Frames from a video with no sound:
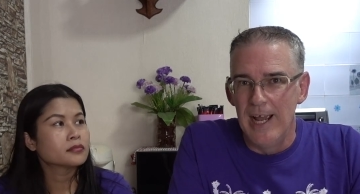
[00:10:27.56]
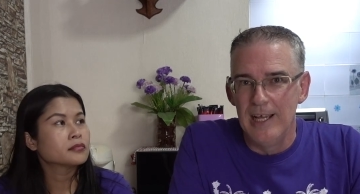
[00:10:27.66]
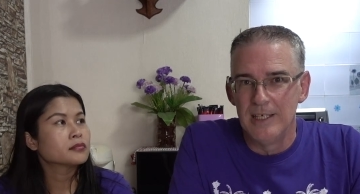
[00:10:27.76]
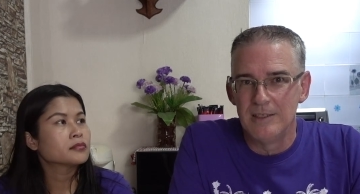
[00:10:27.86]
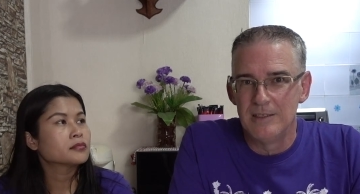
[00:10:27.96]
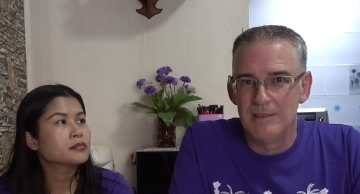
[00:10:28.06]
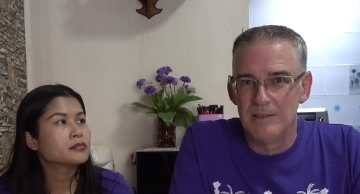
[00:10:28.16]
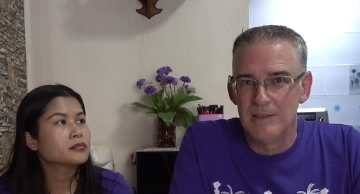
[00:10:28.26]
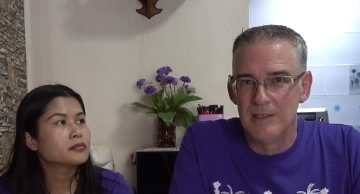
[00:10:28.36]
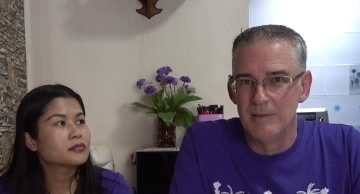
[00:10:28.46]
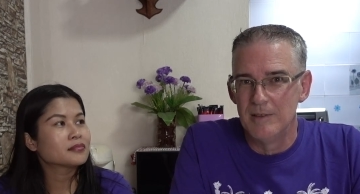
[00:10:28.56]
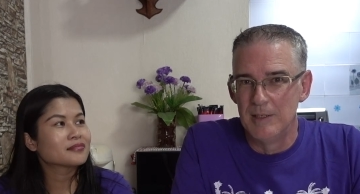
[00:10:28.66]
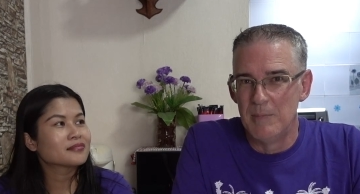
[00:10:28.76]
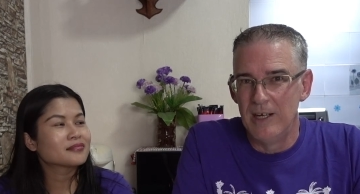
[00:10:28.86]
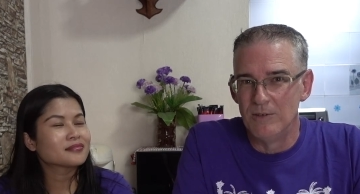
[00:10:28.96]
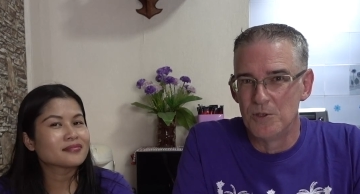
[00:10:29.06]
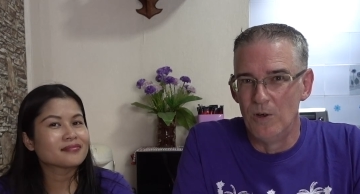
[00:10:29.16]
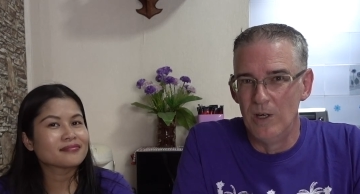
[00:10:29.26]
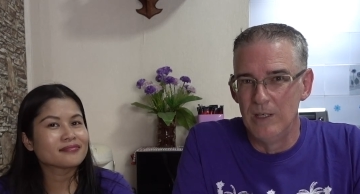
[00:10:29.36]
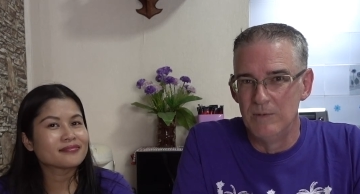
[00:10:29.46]
Speaker 1: And the, the male
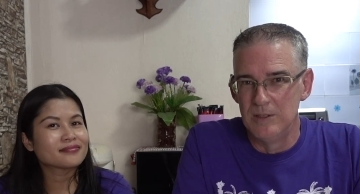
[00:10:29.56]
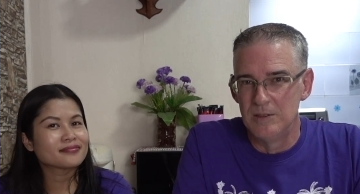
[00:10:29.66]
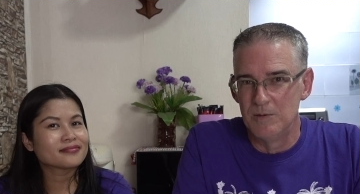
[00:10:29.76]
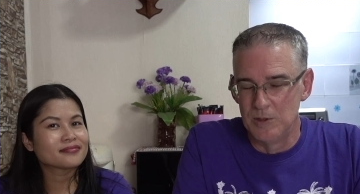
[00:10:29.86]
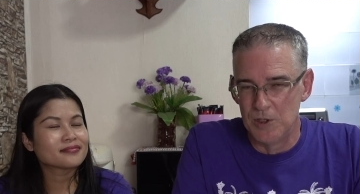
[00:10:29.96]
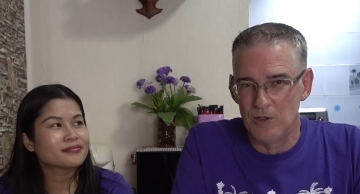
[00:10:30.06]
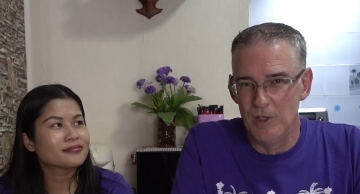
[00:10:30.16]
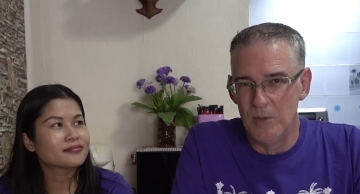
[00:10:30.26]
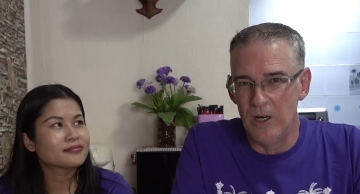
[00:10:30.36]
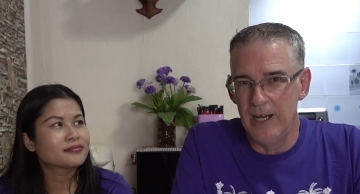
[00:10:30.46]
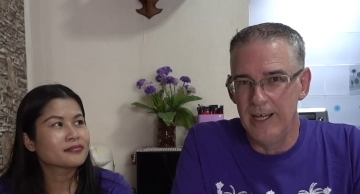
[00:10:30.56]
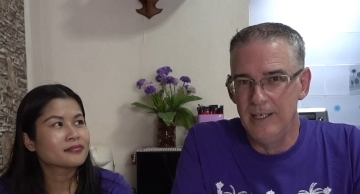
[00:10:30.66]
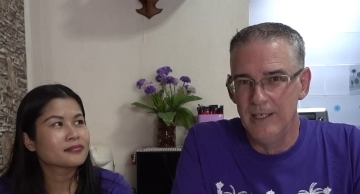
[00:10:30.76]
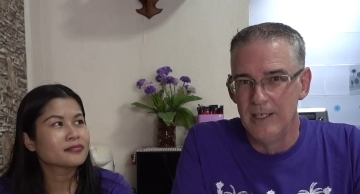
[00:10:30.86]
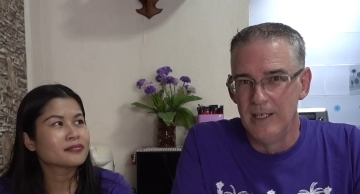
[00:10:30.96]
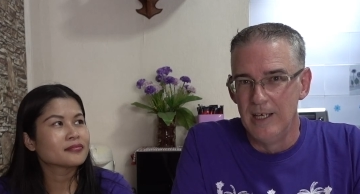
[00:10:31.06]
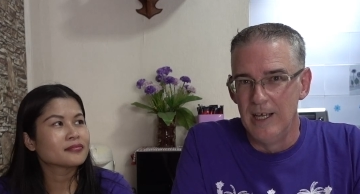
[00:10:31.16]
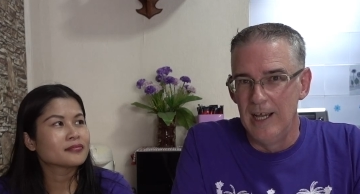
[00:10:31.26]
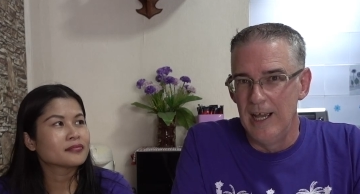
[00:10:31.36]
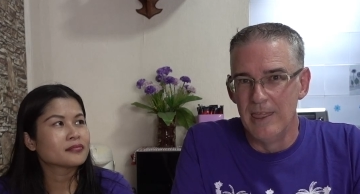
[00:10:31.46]
toilet was, was occupied
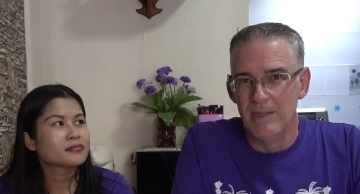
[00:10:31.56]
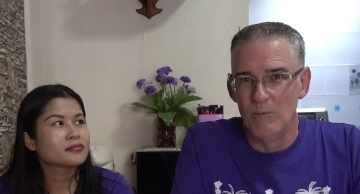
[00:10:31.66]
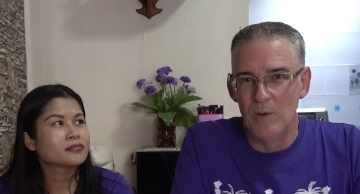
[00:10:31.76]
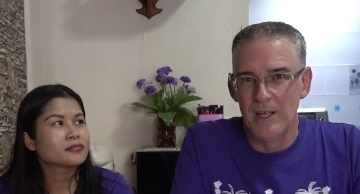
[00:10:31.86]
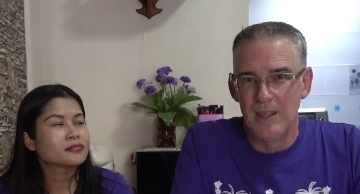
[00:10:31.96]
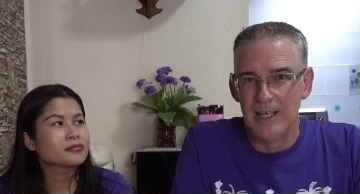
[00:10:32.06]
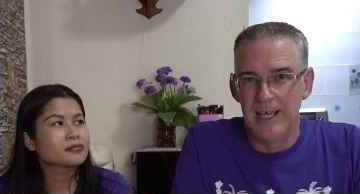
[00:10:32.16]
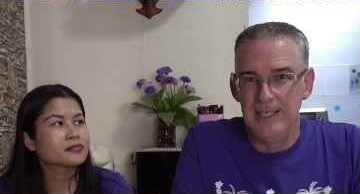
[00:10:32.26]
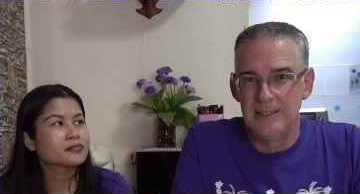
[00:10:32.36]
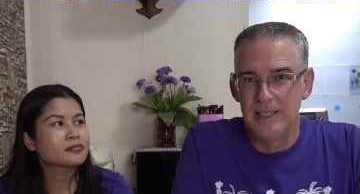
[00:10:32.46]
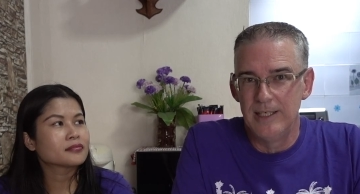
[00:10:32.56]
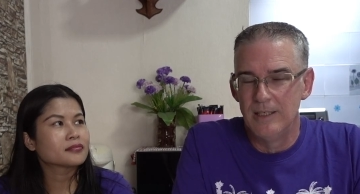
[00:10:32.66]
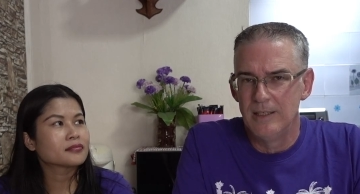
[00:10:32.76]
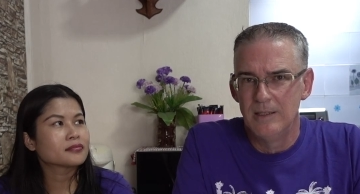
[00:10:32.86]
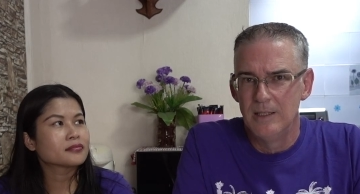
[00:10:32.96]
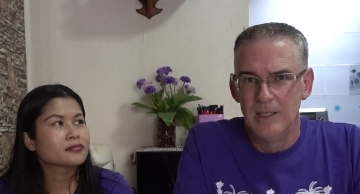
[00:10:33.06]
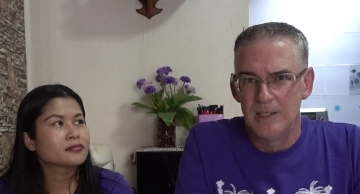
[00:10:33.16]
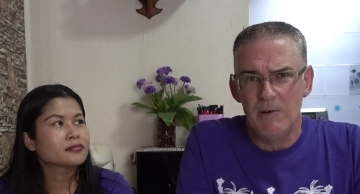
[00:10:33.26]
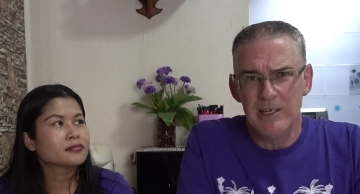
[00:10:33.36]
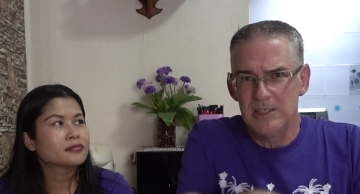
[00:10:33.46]
and one of the ladies said,
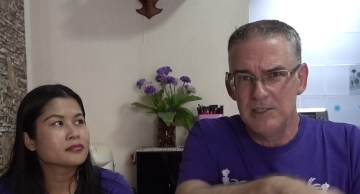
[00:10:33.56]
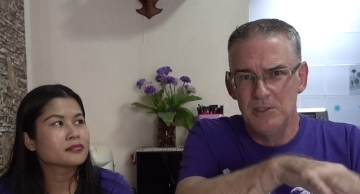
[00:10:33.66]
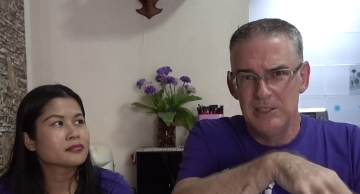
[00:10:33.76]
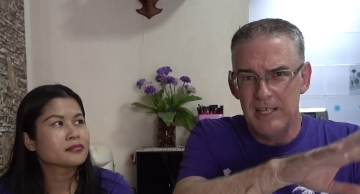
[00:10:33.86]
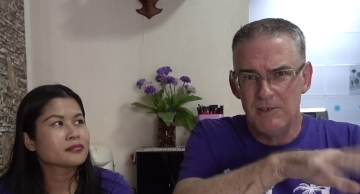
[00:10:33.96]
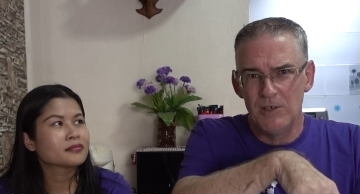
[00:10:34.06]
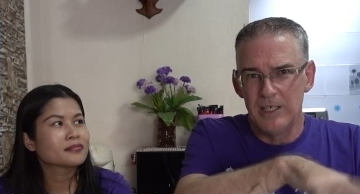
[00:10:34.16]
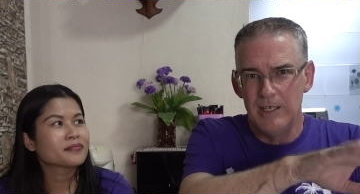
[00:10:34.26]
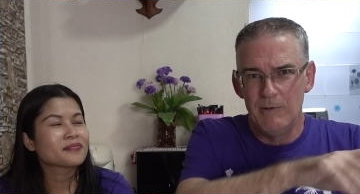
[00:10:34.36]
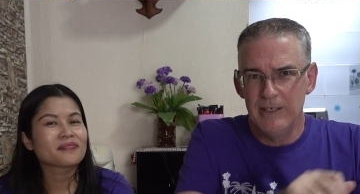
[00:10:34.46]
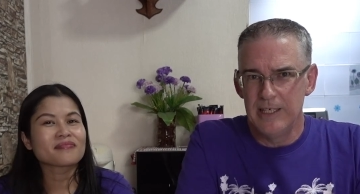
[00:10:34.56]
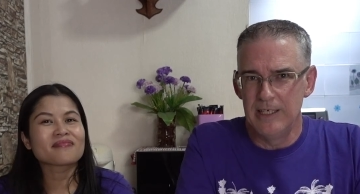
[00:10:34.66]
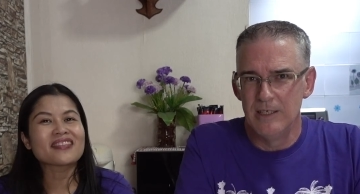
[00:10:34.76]
Don't worry, just use the other toilet, don't worry.